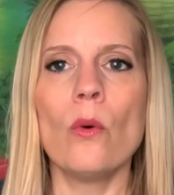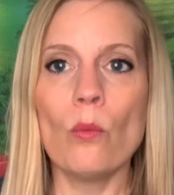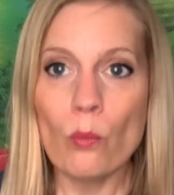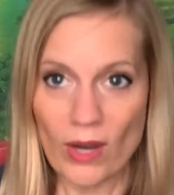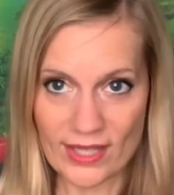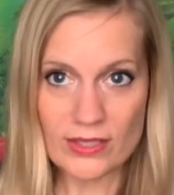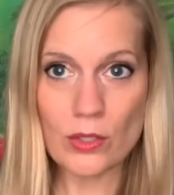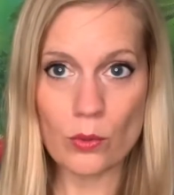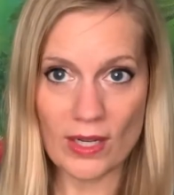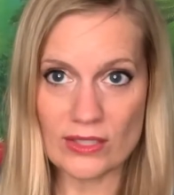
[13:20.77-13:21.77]
what
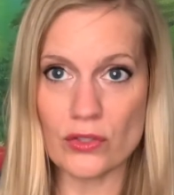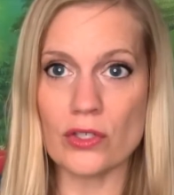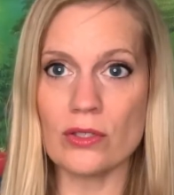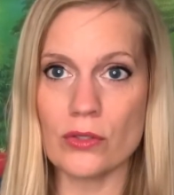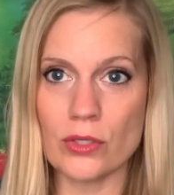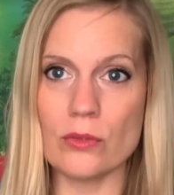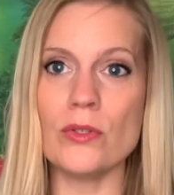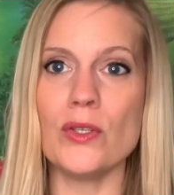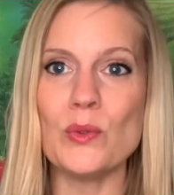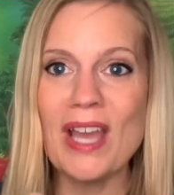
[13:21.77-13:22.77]
questions do
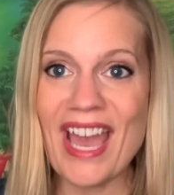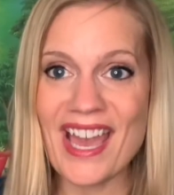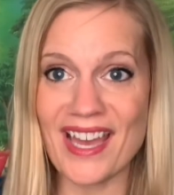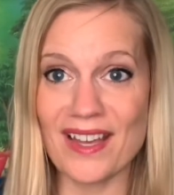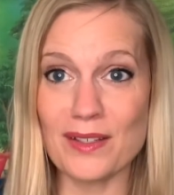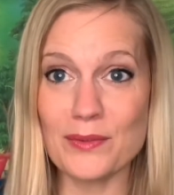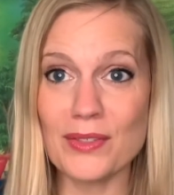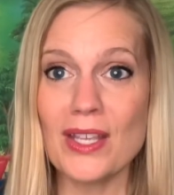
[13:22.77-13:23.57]
you have?